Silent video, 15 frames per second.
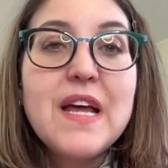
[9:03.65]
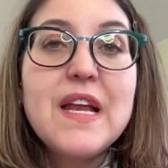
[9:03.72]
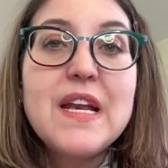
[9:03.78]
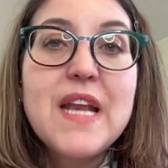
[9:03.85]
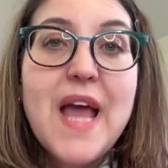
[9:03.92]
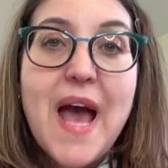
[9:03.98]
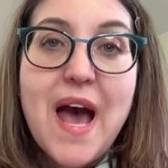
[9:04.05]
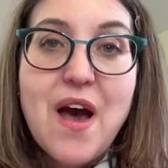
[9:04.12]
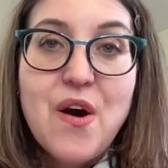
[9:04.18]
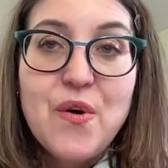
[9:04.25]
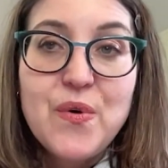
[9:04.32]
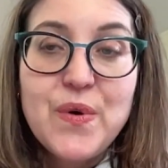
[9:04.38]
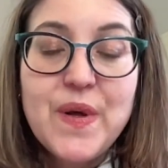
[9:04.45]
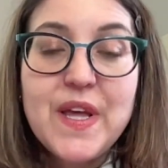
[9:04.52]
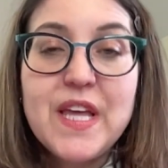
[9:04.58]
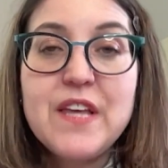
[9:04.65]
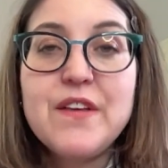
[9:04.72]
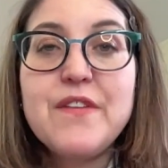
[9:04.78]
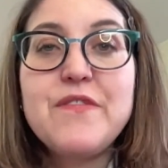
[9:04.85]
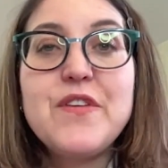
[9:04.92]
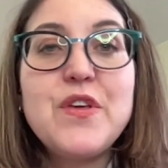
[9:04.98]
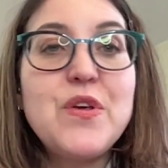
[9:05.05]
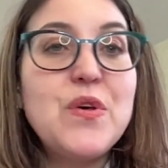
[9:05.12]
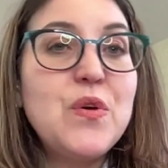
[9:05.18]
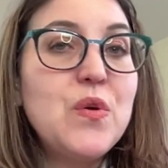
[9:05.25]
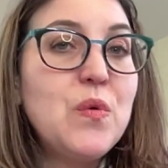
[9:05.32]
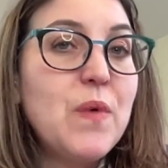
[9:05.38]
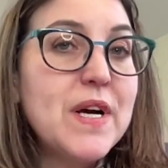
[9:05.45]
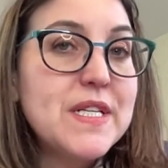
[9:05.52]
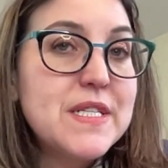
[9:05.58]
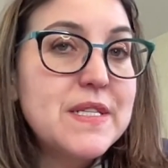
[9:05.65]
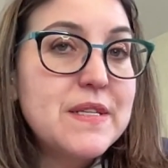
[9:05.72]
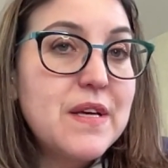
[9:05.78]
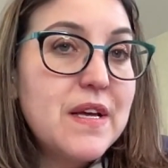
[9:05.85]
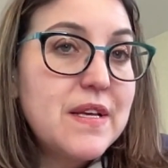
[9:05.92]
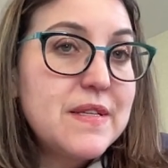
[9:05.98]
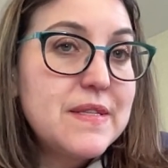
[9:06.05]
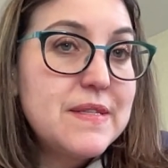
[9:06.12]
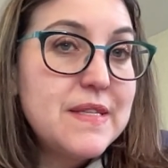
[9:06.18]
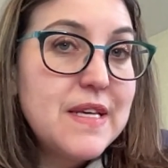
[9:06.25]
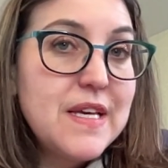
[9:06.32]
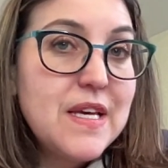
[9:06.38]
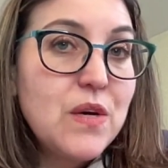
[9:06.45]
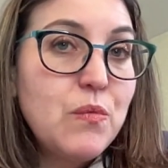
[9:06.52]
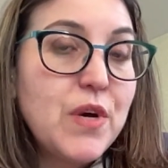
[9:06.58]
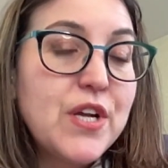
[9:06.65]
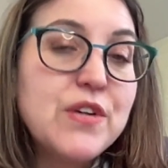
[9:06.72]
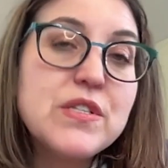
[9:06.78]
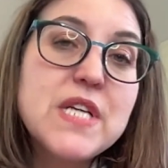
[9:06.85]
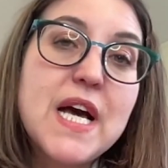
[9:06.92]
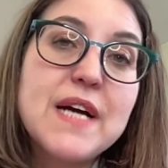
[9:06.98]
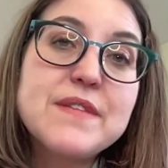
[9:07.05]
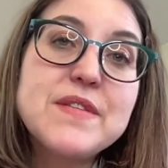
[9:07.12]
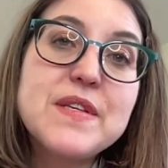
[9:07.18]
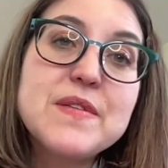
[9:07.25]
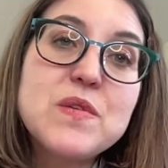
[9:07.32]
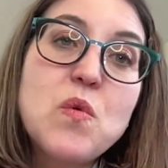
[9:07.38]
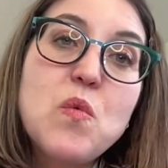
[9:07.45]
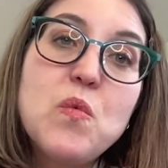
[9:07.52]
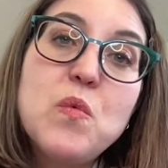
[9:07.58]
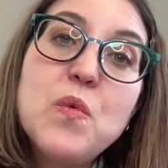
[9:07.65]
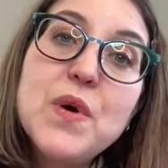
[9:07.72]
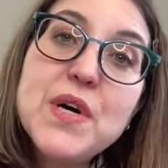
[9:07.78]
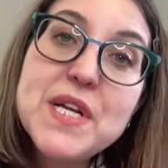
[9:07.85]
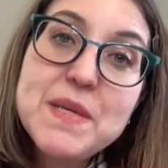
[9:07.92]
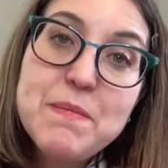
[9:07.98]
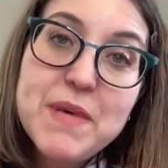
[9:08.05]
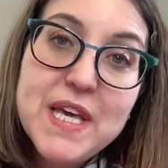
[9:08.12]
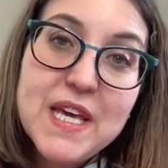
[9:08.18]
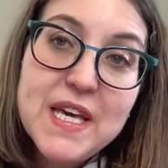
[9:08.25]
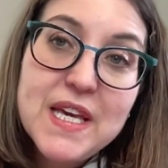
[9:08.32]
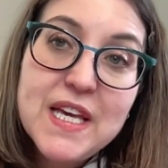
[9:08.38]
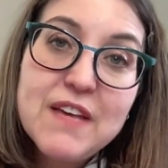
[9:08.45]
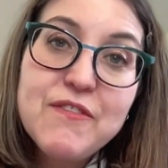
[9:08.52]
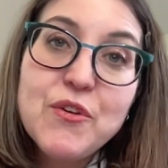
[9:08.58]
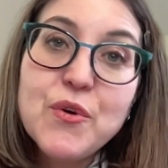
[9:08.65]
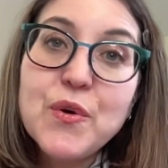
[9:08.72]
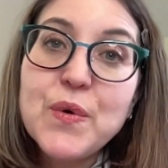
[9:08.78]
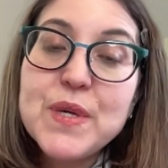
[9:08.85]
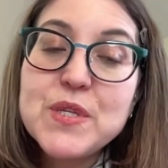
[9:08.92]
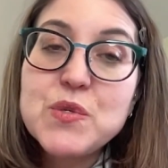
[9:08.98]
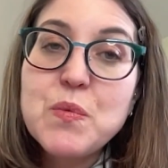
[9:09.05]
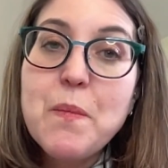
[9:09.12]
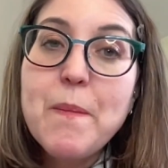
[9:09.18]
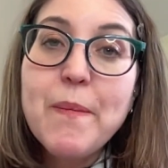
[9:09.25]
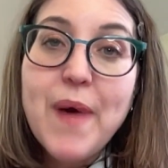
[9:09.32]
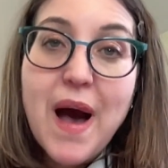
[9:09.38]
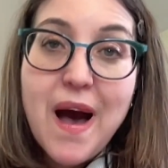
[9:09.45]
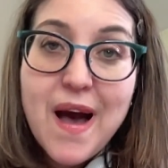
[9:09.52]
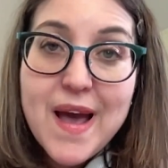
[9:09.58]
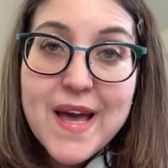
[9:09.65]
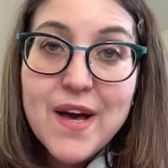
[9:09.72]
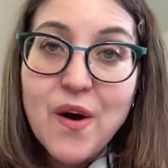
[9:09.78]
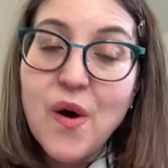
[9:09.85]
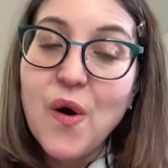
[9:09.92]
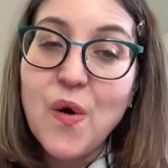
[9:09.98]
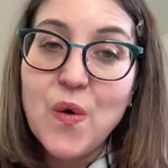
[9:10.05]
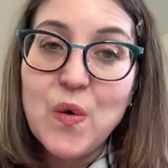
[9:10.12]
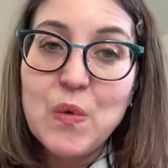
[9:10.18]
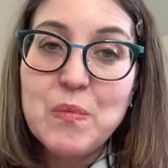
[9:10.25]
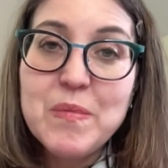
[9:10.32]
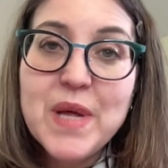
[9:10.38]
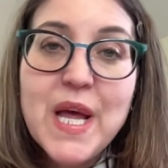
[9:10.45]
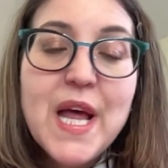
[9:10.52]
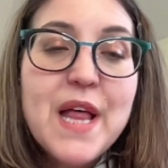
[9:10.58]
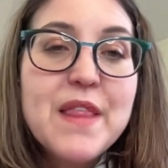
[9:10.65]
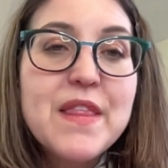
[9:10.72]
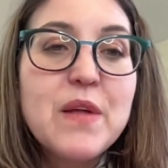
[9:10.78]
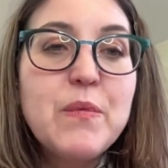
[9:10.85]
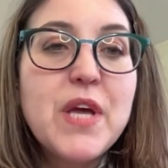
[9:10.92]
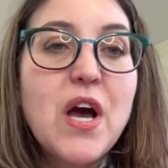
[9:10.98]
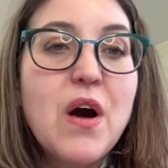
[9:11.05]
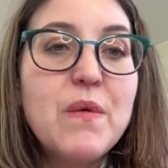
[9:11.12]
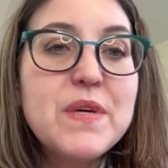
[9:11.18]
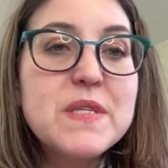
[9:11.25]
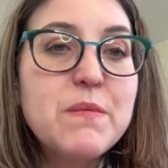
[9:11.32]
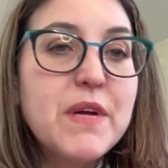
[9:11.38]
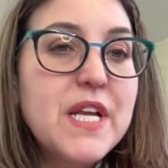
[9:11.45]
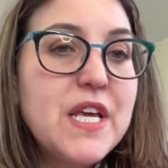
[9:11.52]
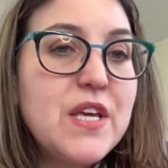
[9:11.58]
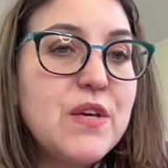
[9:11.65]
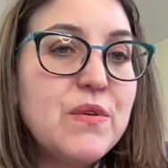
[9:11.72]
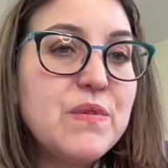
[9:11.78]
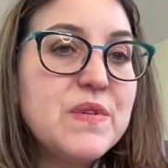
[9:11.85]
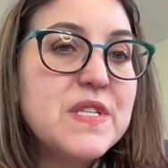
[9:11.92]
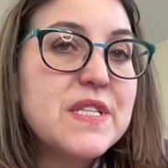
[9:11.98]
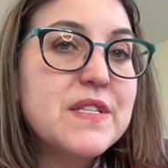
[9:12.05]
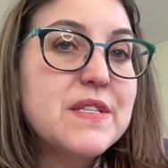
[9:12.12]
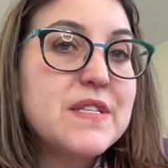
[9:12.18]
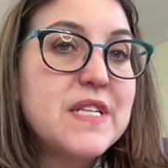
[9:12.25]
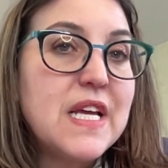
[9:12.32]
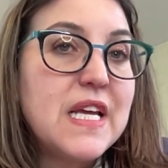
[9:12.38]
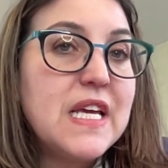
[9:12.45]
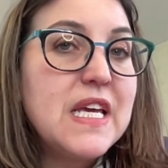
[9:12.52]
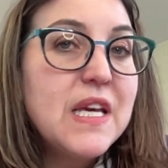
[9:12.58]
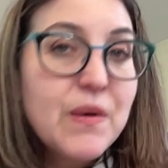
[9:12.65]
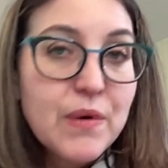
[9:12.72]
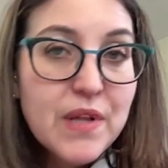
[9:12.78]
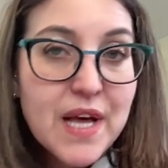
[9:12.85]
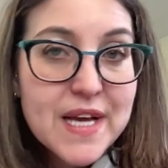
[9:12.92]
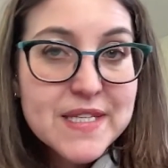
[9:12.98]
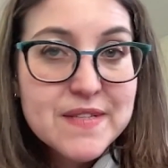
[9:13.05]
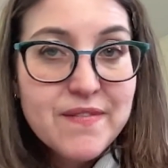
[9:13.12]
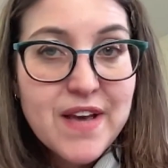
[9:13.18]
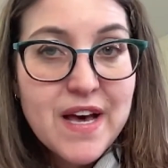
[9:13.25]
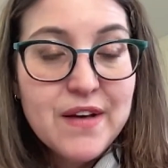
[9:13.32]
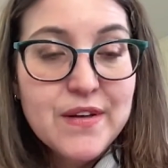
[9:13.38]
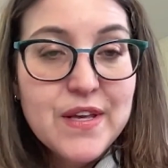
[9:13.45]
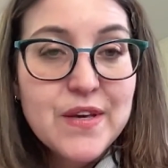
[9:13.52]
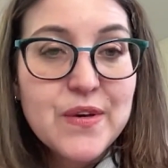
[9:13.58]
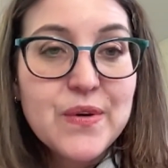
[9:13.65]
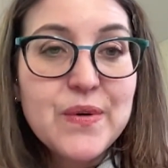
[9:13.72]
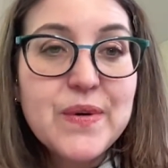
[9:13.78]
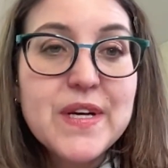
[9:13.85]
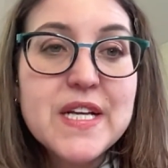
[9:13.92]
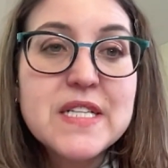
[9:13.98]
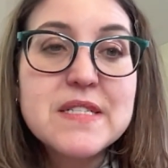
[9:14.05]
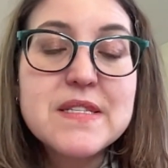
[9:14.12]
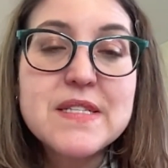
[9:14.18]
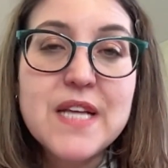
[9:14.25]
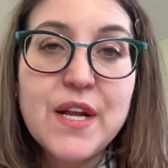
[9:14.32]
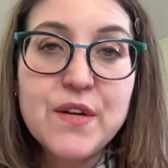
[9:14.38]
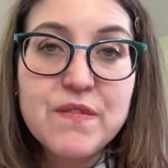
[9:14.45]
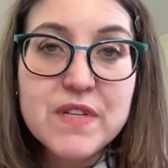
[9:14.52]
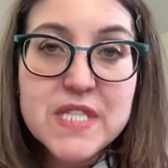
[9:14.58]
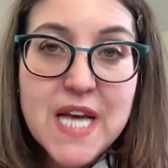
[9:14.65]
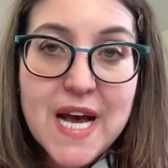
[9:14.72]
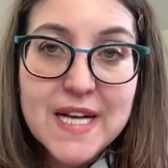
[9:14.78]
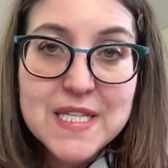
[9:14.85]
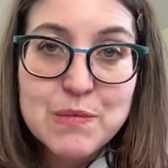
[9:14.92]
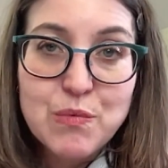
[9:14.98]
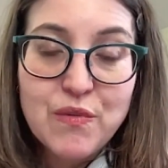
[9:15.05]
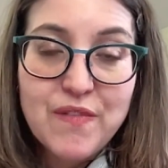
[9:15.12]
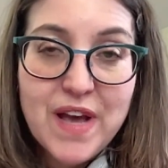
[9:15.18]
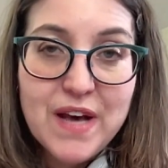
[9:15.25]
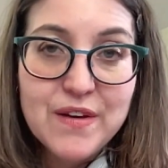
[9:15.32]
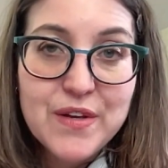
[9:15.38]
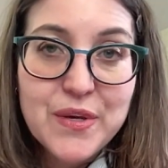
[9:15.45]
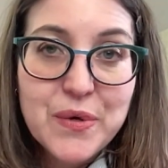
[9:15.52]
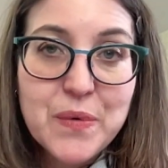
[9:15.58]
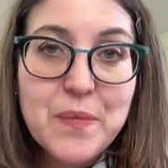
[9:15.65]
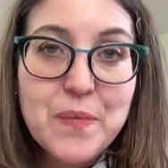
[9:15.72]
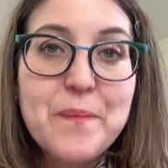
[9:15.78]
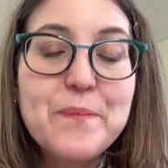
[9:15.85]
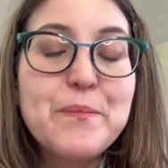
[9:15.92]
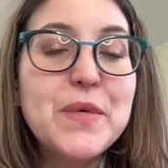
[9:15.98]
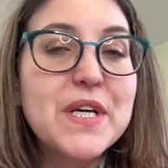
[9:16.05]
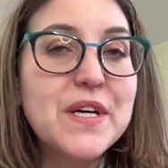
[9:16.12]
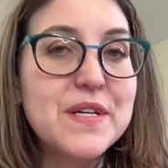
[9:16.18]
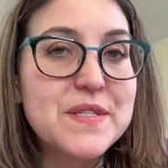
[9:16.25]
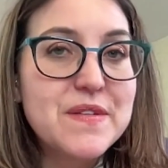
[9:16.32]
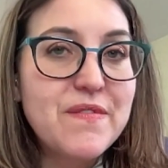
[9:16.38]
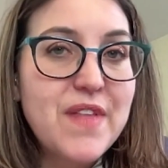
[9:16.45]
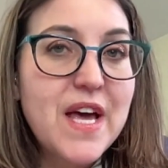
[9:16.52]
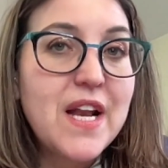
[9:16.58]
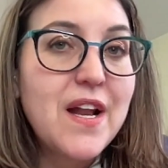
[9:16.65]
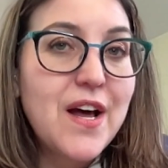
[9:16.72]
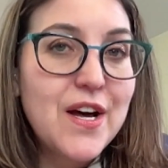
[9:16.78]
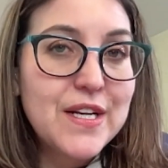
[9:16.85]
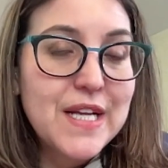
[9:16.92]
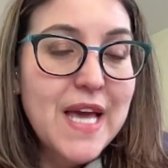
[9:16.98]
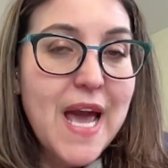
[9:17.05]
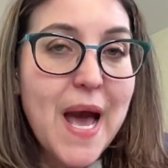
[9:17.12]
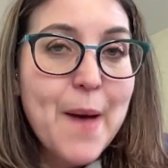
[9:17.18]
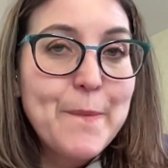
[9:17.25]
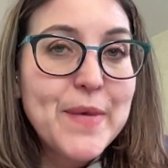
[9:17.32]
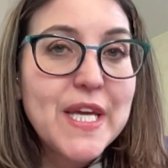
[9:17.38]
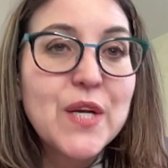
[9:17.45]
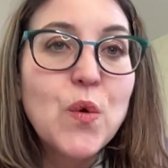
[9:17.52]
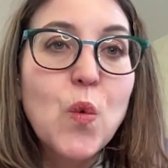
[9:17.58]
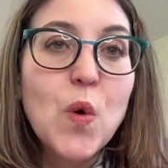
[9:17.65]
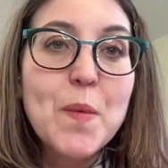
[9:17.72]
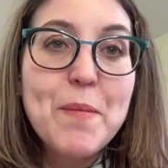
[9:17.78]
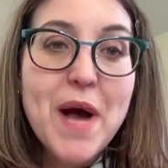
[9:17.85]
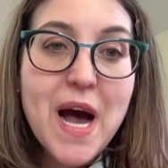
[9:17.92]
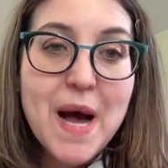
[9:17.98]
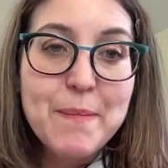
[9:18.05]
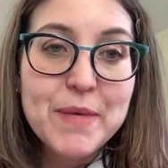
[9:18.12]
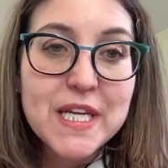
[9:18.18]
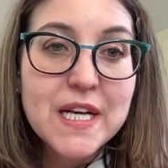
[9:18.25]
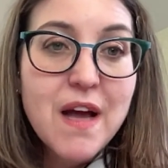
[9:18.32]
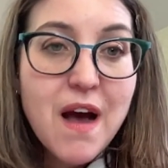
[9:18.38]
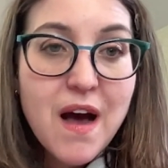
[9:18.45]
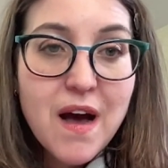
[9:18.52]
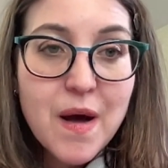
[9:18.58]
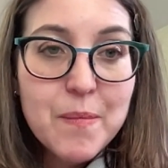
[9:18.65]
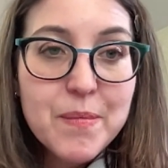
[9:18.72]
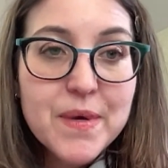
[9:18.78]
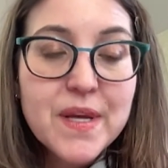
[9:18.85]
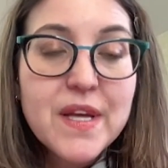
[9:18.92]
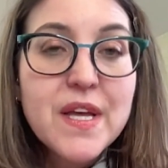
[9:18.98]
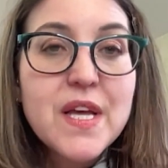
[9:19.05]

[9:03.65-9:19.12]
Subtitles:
Now, if you want to see what your taxes would be if you're going to buy a home, then we always want to use the state equalized value instead of the taxable value because of that uncapping or popping up.